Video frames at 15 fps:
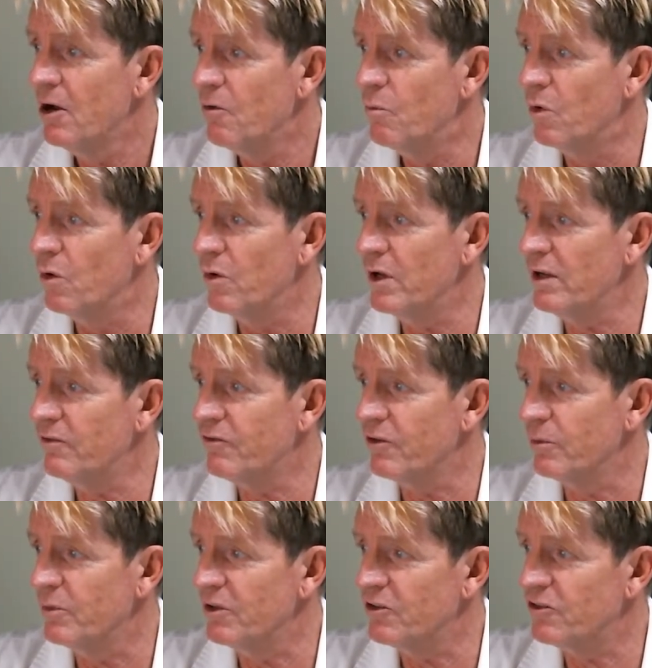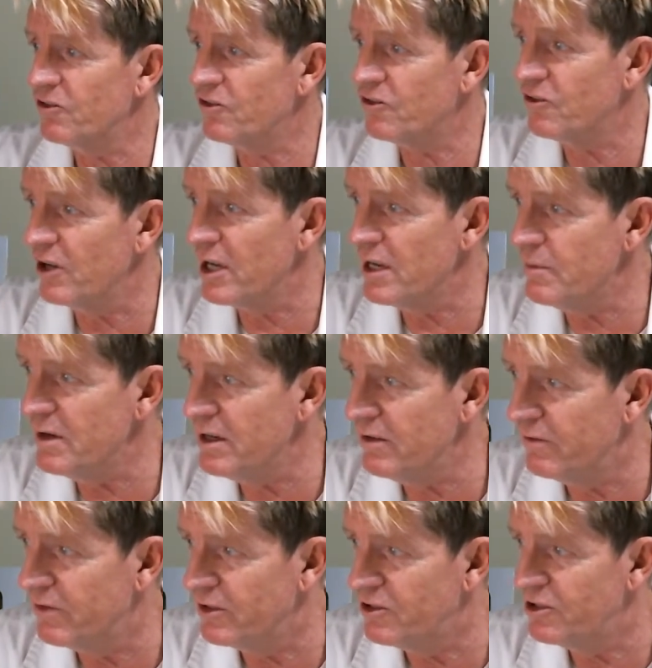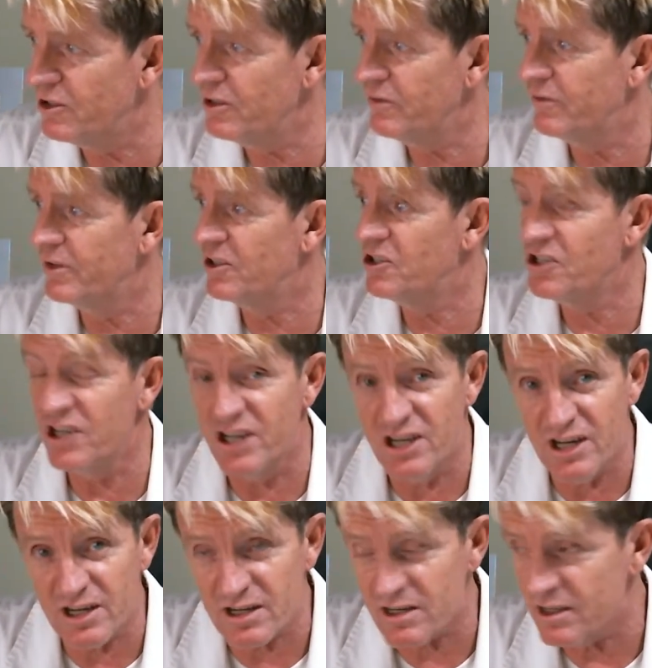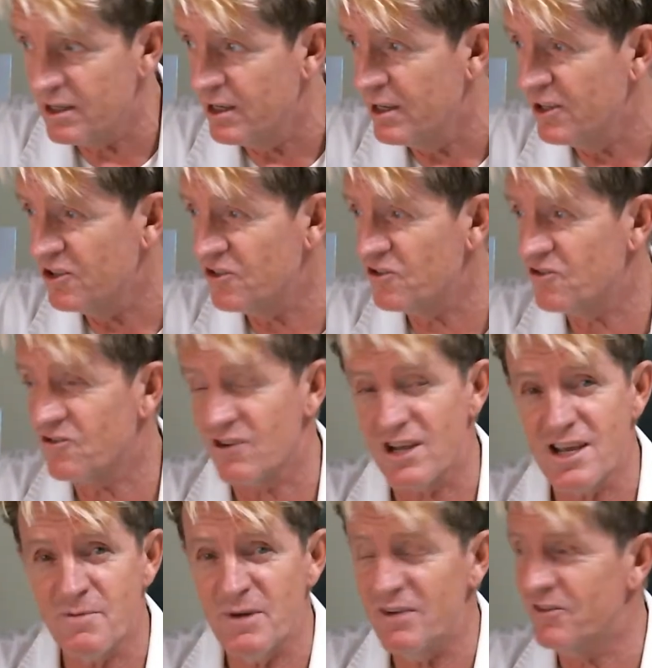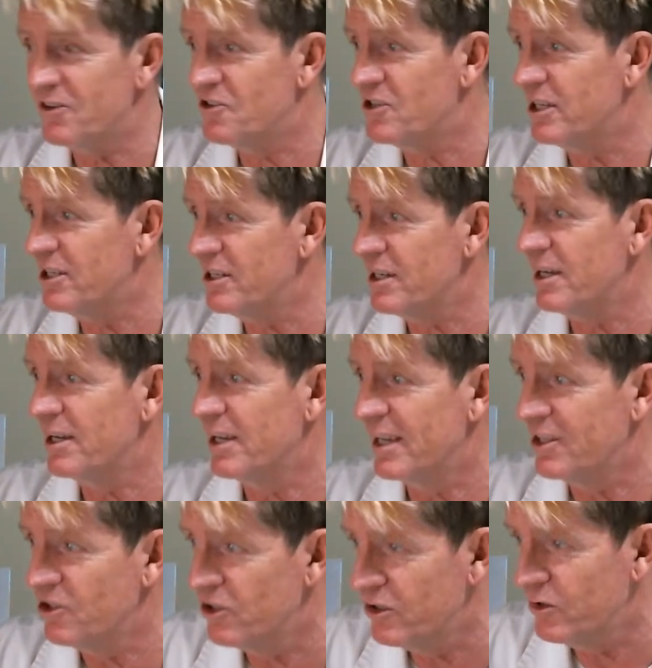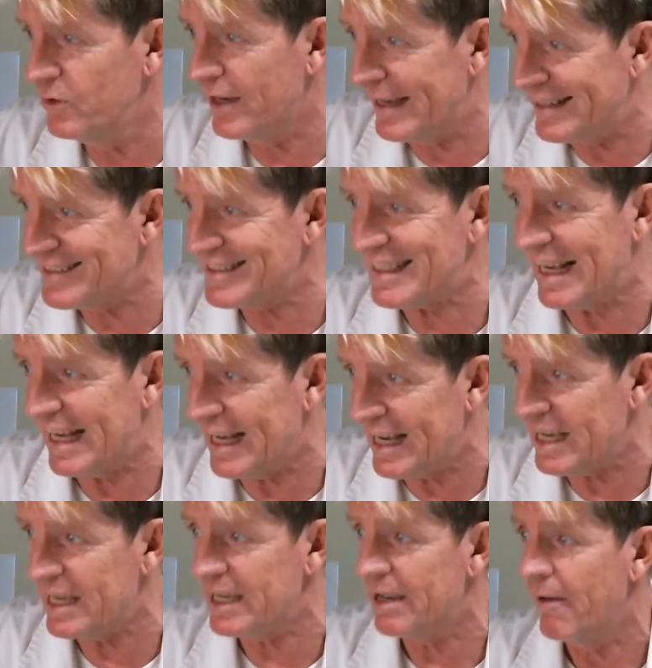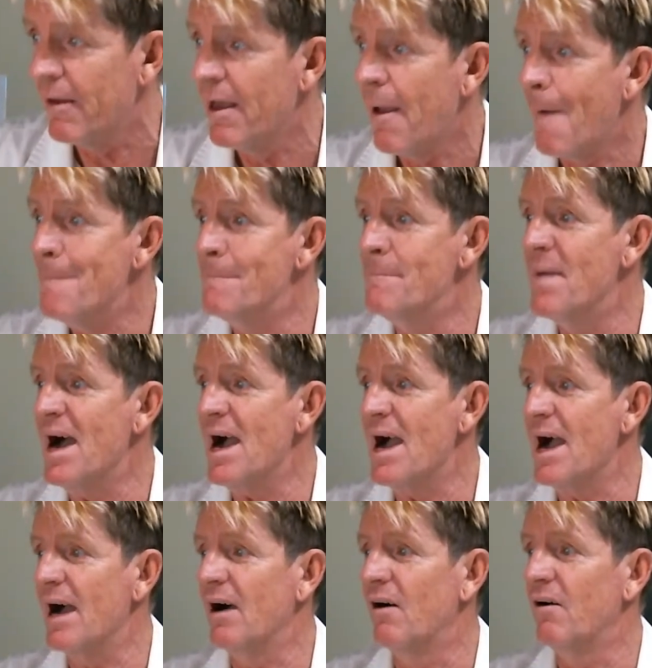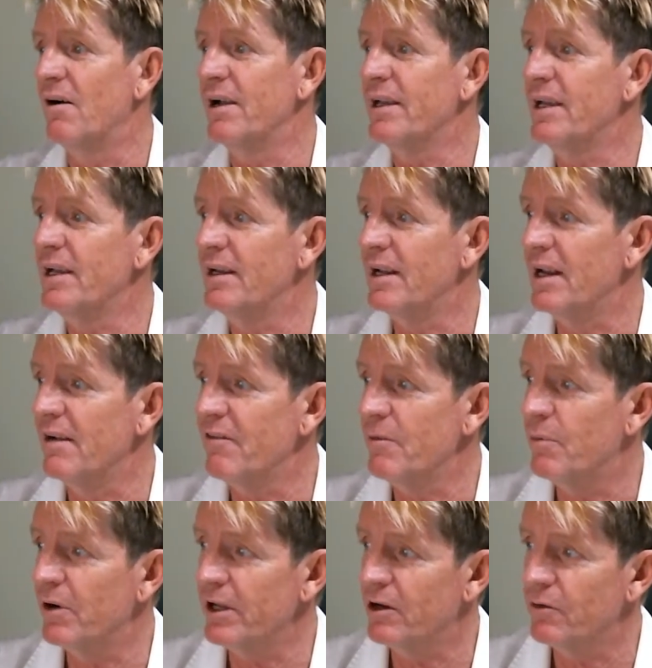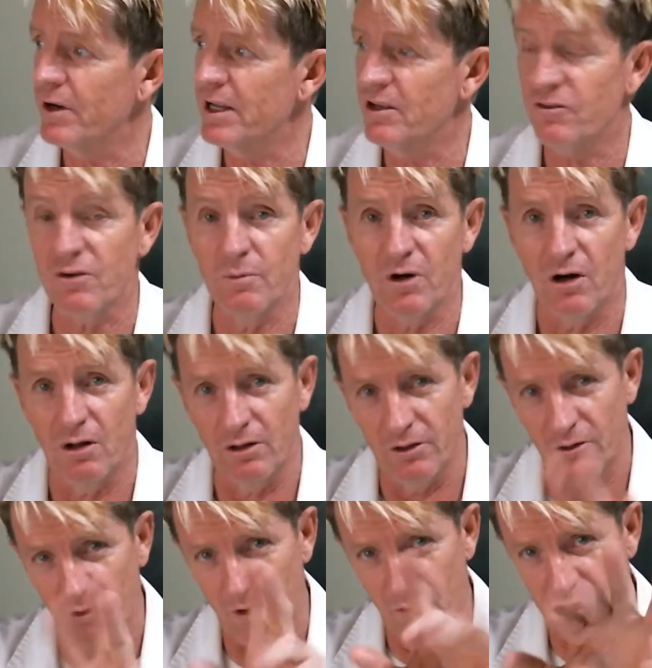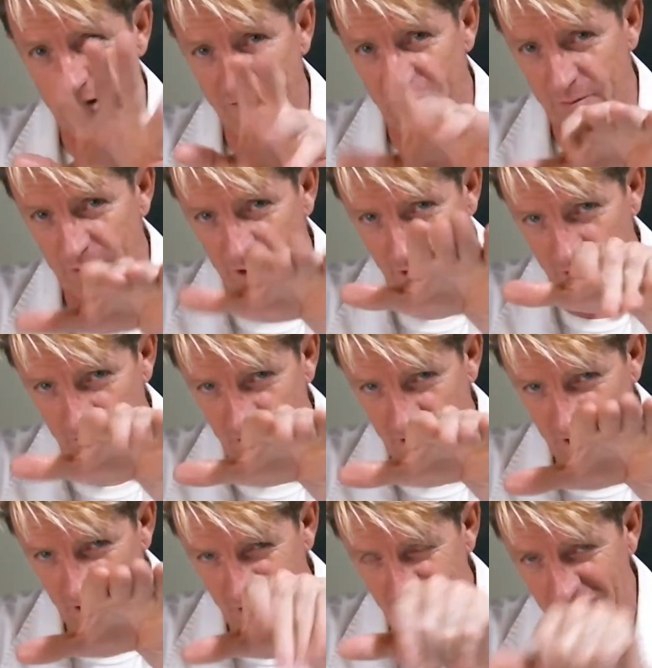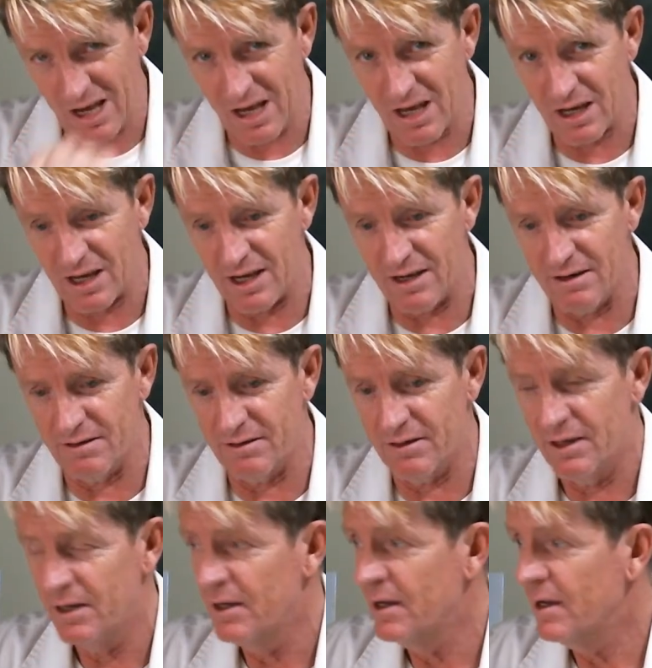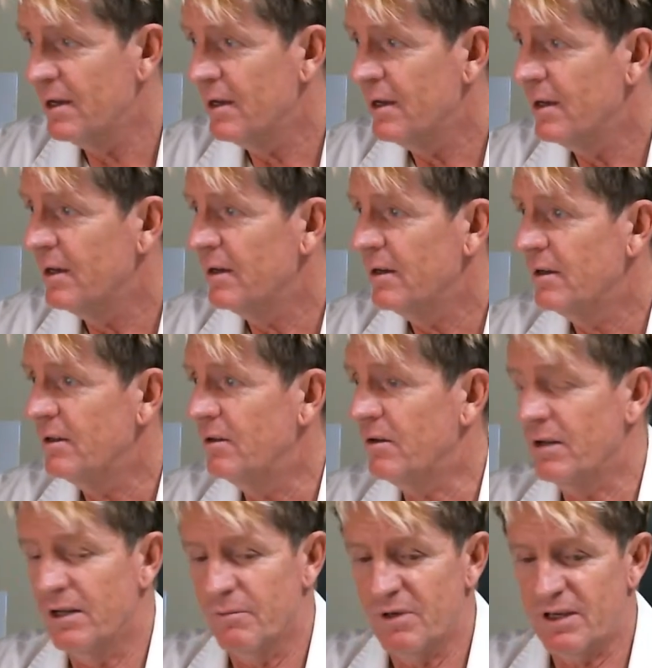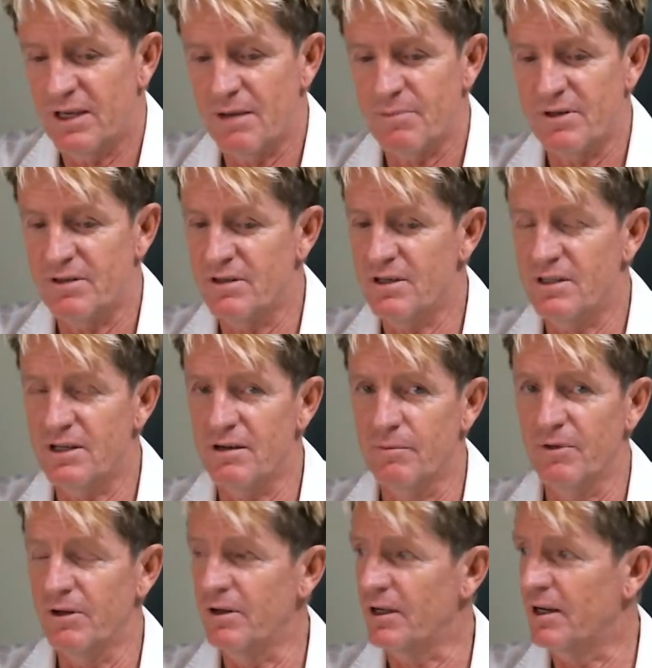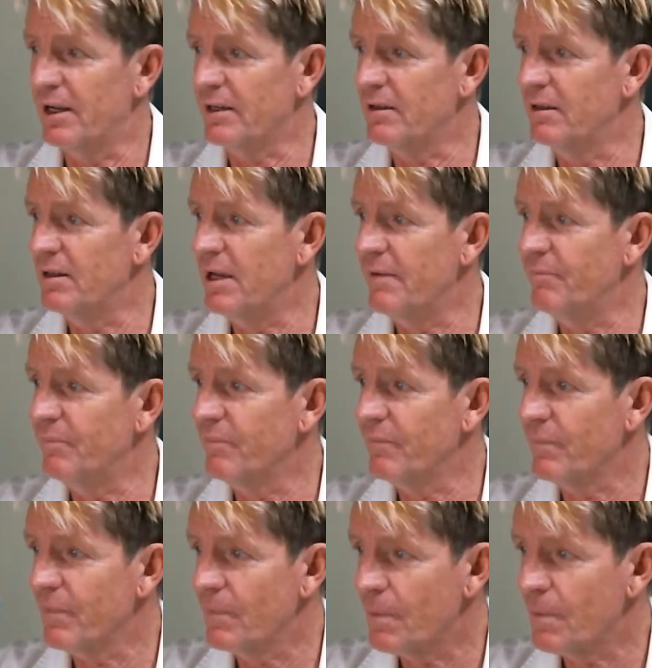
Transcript: Morning from Steamy, Virginia. Steamy, Virginia, USA. Hi, Ian and everybody. Greetings from Holland, all the way from Holland. G'day, how you going? Looking at my cup of tea there. I'm not neglecting them.